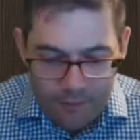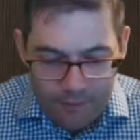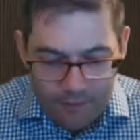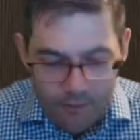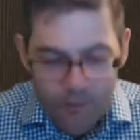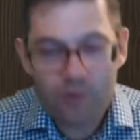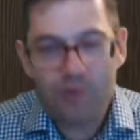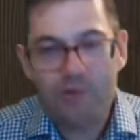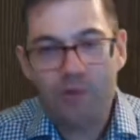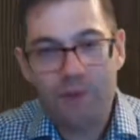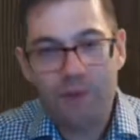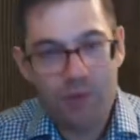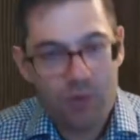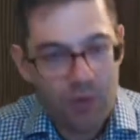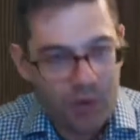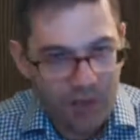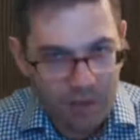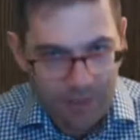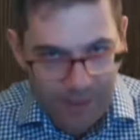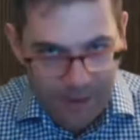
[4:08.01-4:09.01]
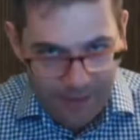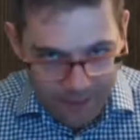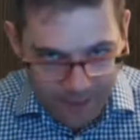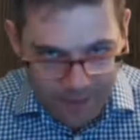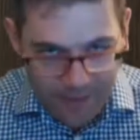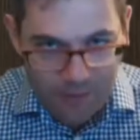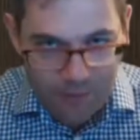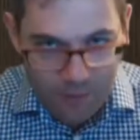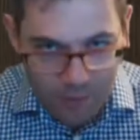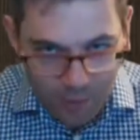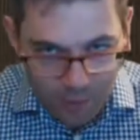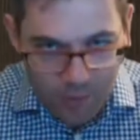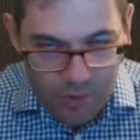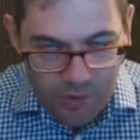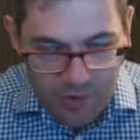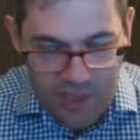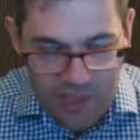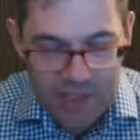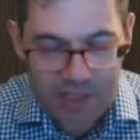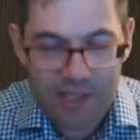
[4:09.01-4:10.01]
Of course, we're talking about the
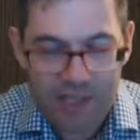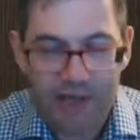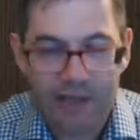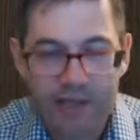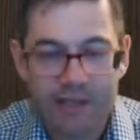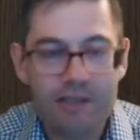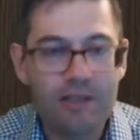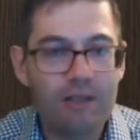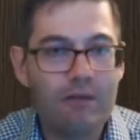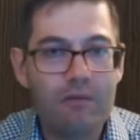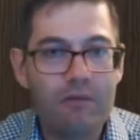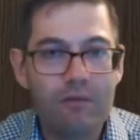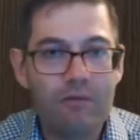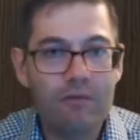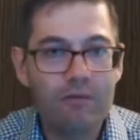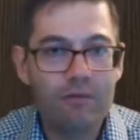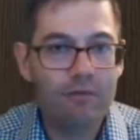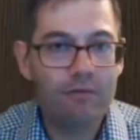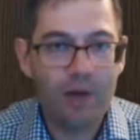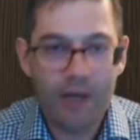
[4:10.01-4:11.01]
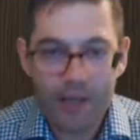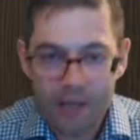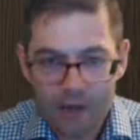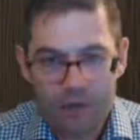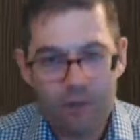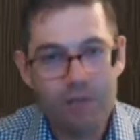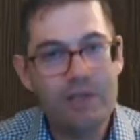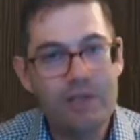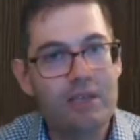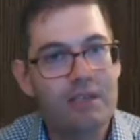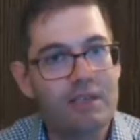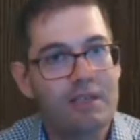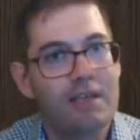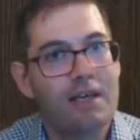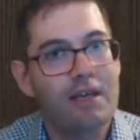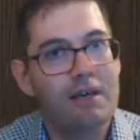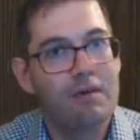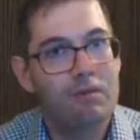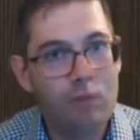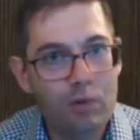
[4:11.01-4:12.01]
water slide. So why can't we just
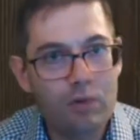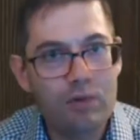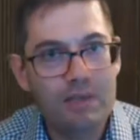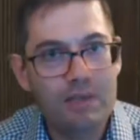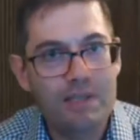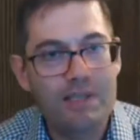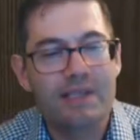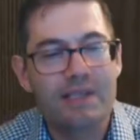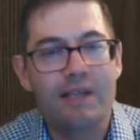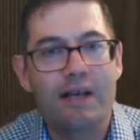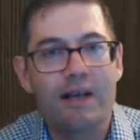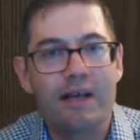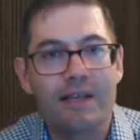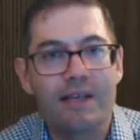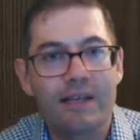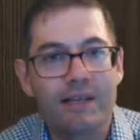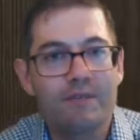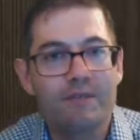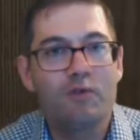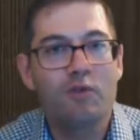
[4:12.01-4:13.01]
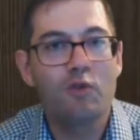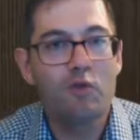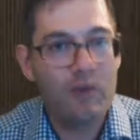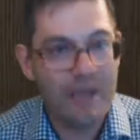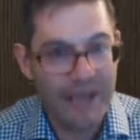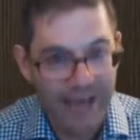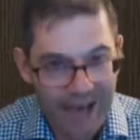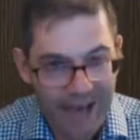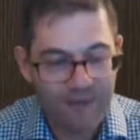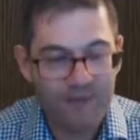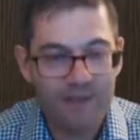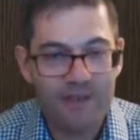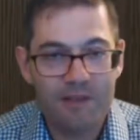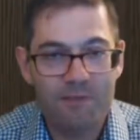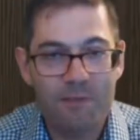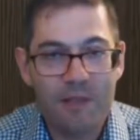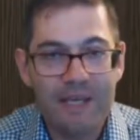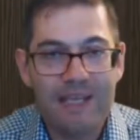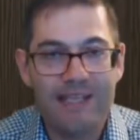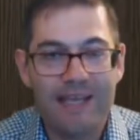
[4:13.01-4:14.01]
say water slide? Do we have to
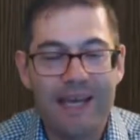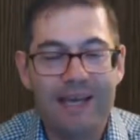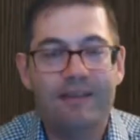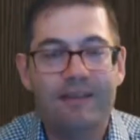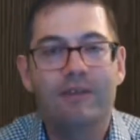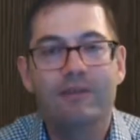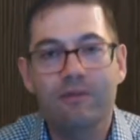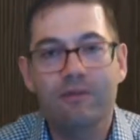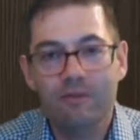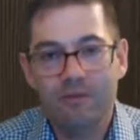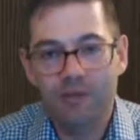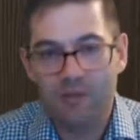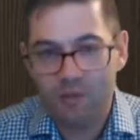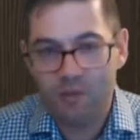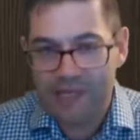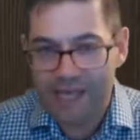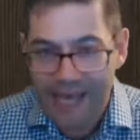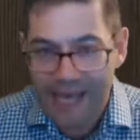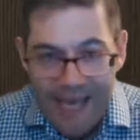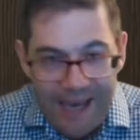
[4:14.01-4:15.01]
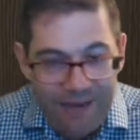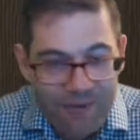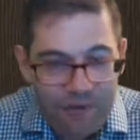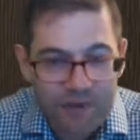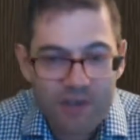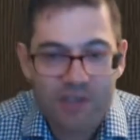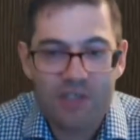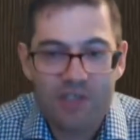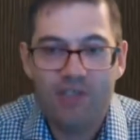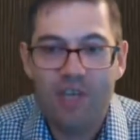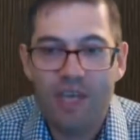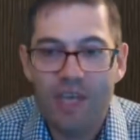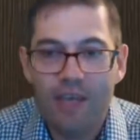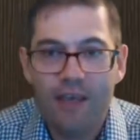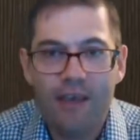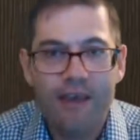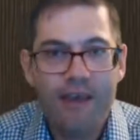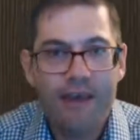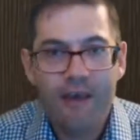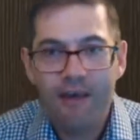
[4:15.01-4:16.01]
be technical? Do we have to
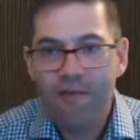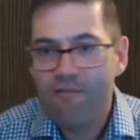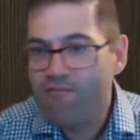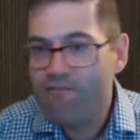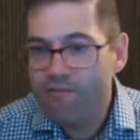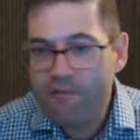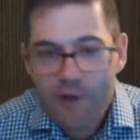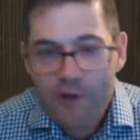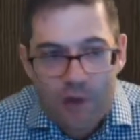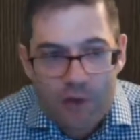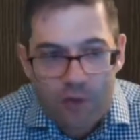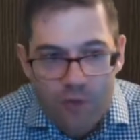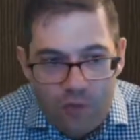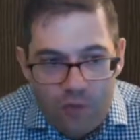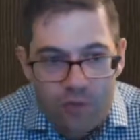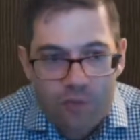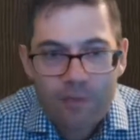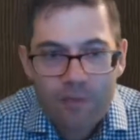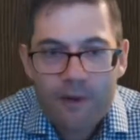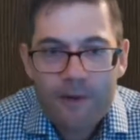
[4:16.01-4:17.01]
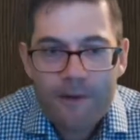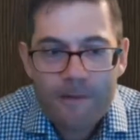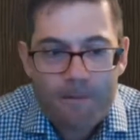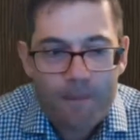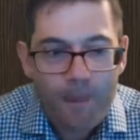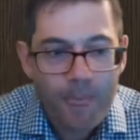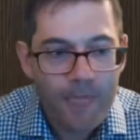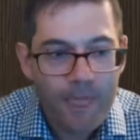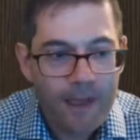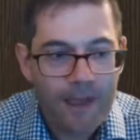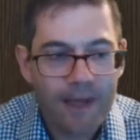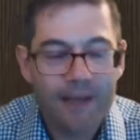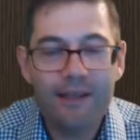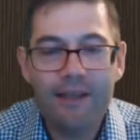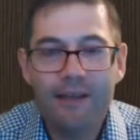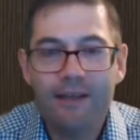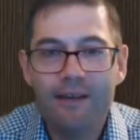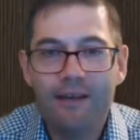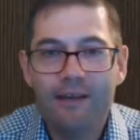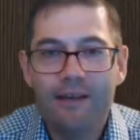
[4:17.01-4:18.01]
say flume? And
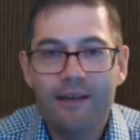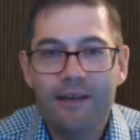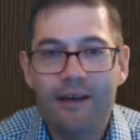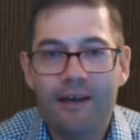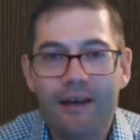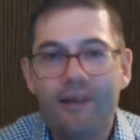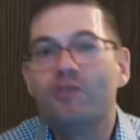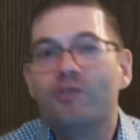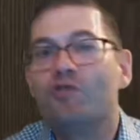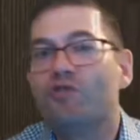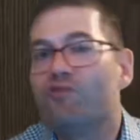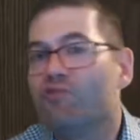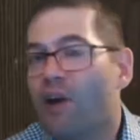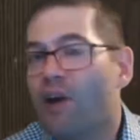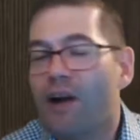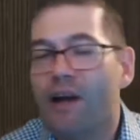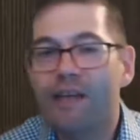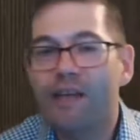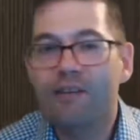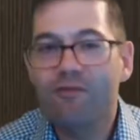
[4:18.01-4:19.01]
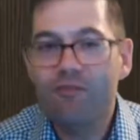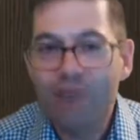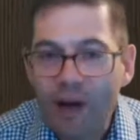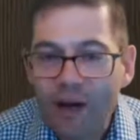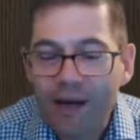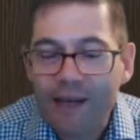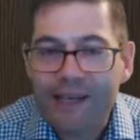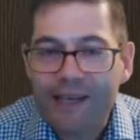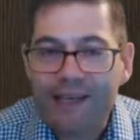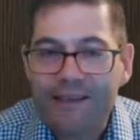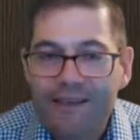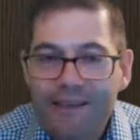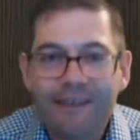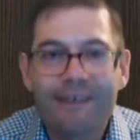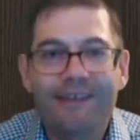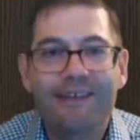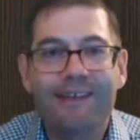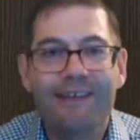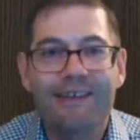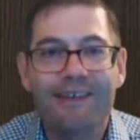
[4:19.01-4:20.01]
then a dry ride.
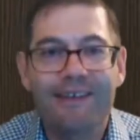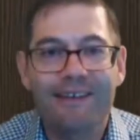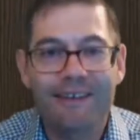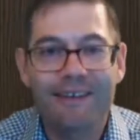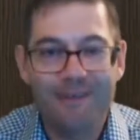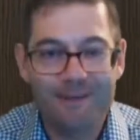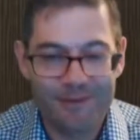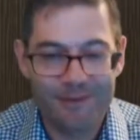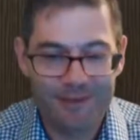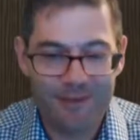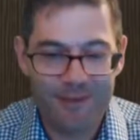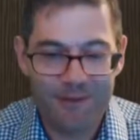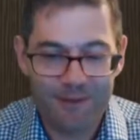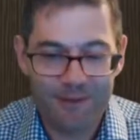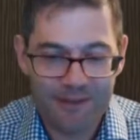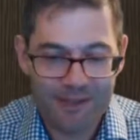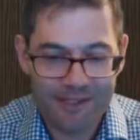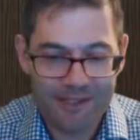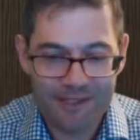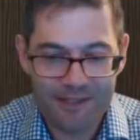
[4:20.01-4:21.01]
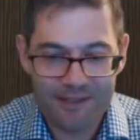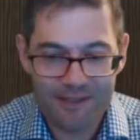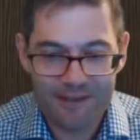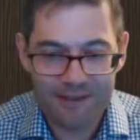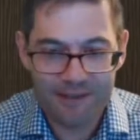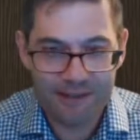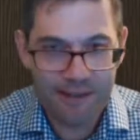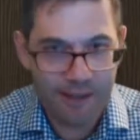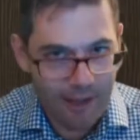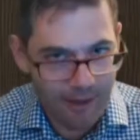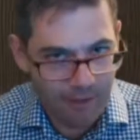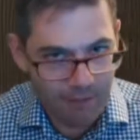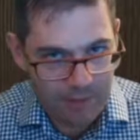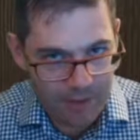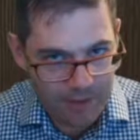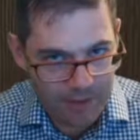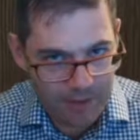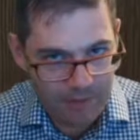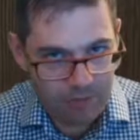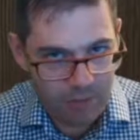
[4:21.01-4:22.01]
So this is
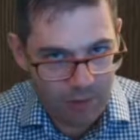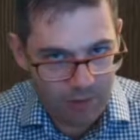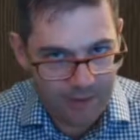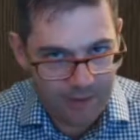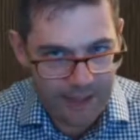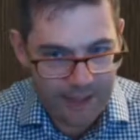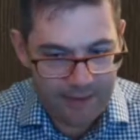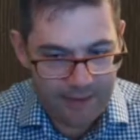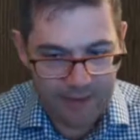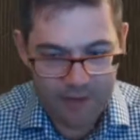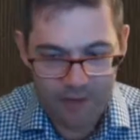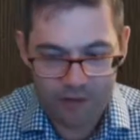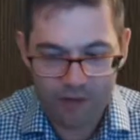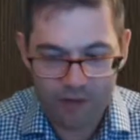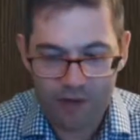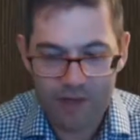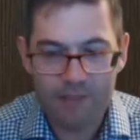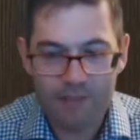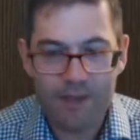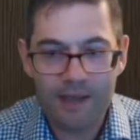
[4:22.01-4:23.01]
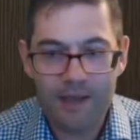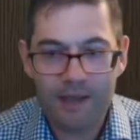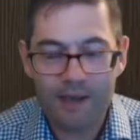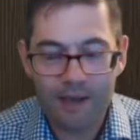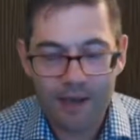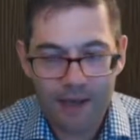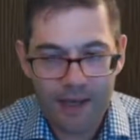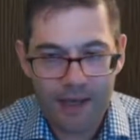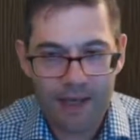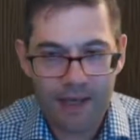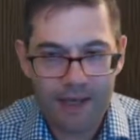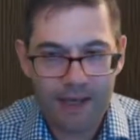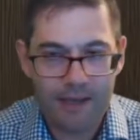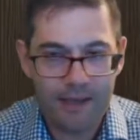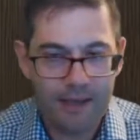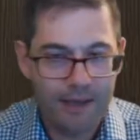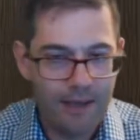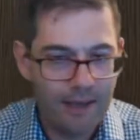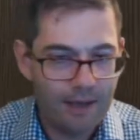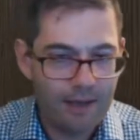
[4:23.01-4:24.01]
what they're describing
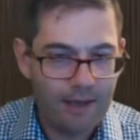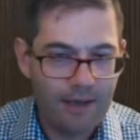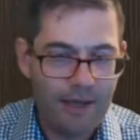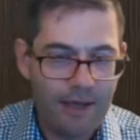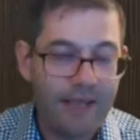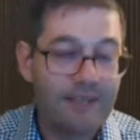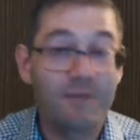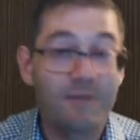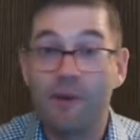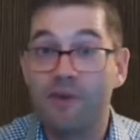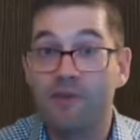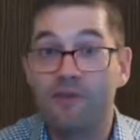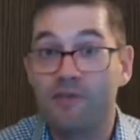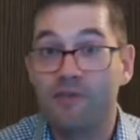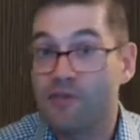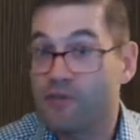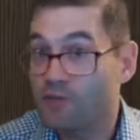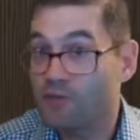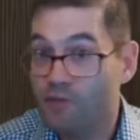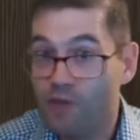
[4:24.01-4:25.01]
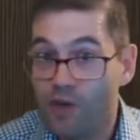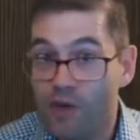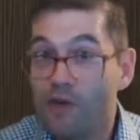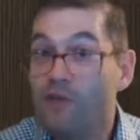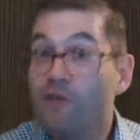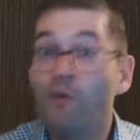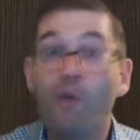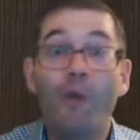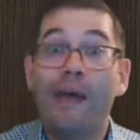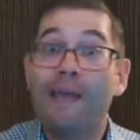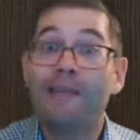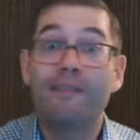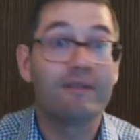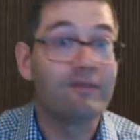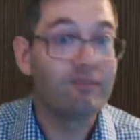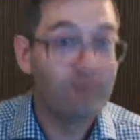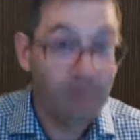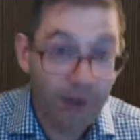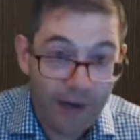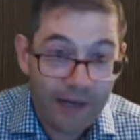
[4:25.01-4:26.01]
as opposed to a wet
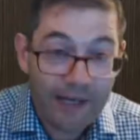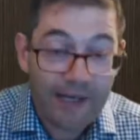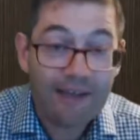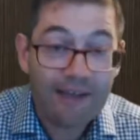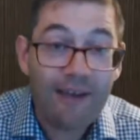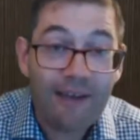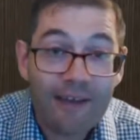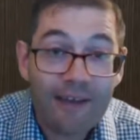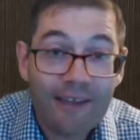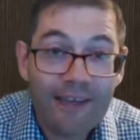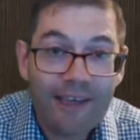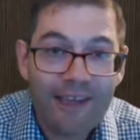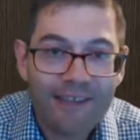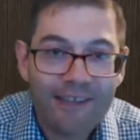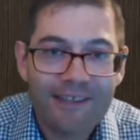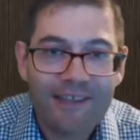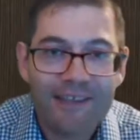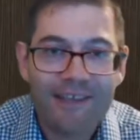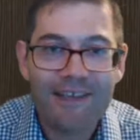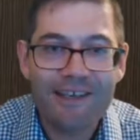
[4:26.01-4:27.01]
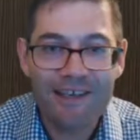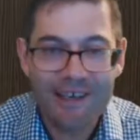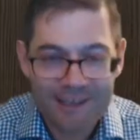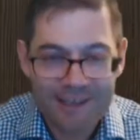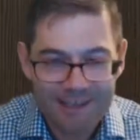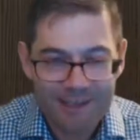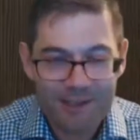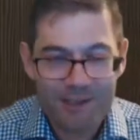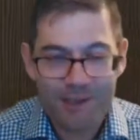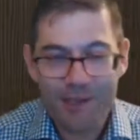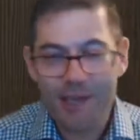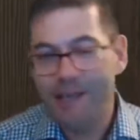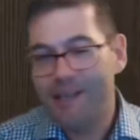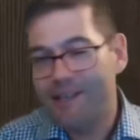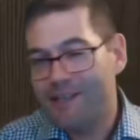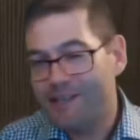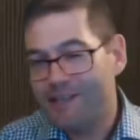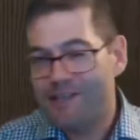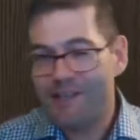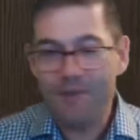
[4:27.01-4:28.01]
ride, I guess. It just
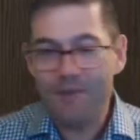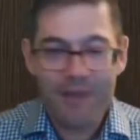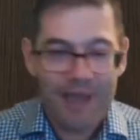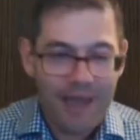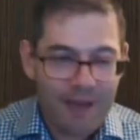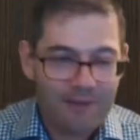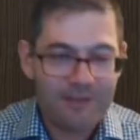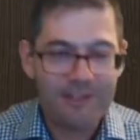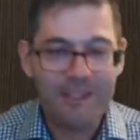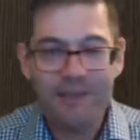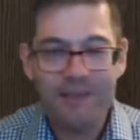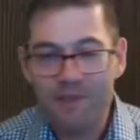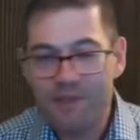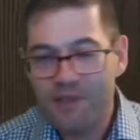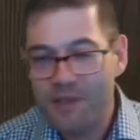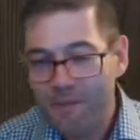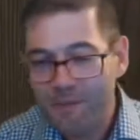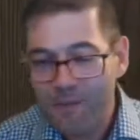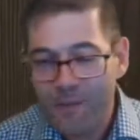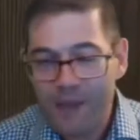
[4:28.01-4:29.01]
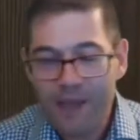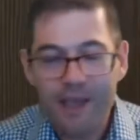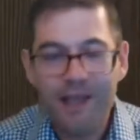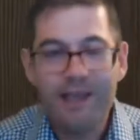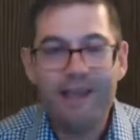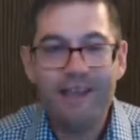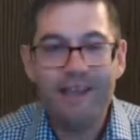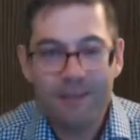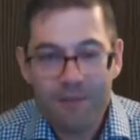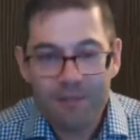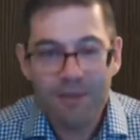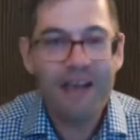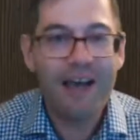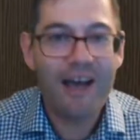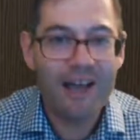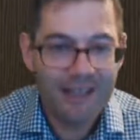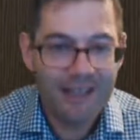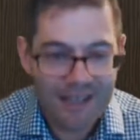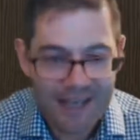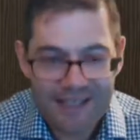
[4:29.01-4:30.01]
somehow seems a little bit
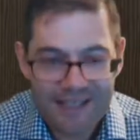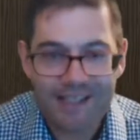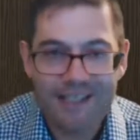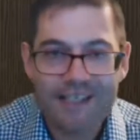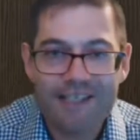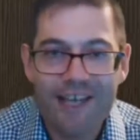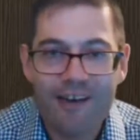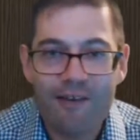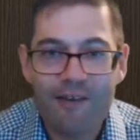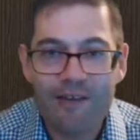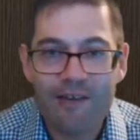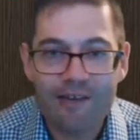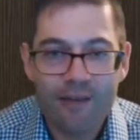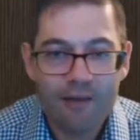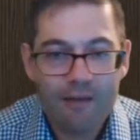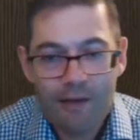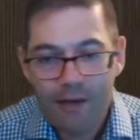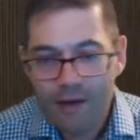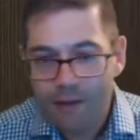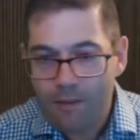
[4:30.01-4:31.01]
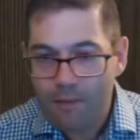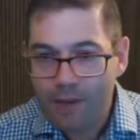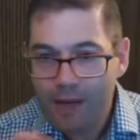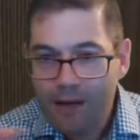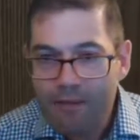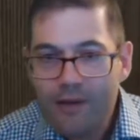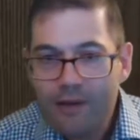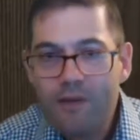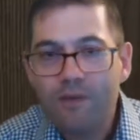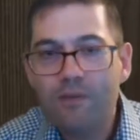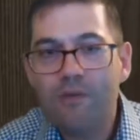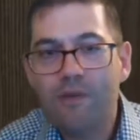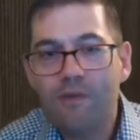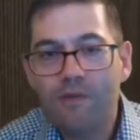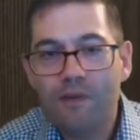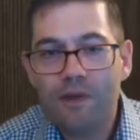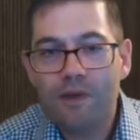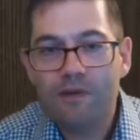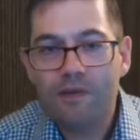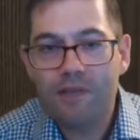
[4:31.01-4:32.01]
unnecessary. So bearing all
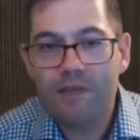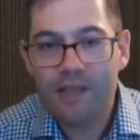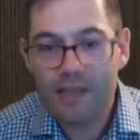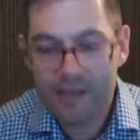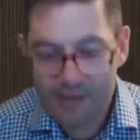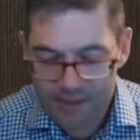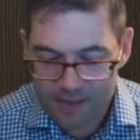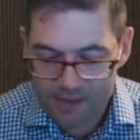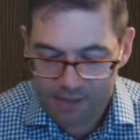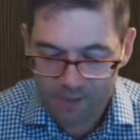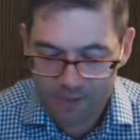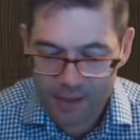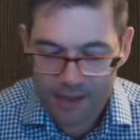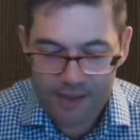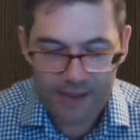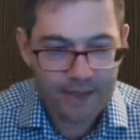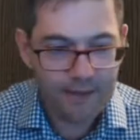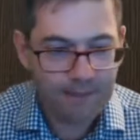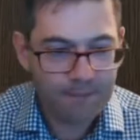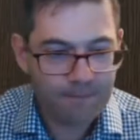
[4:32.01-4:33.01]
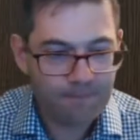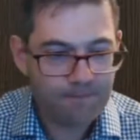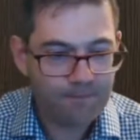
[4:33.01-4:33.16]
of those things in mind,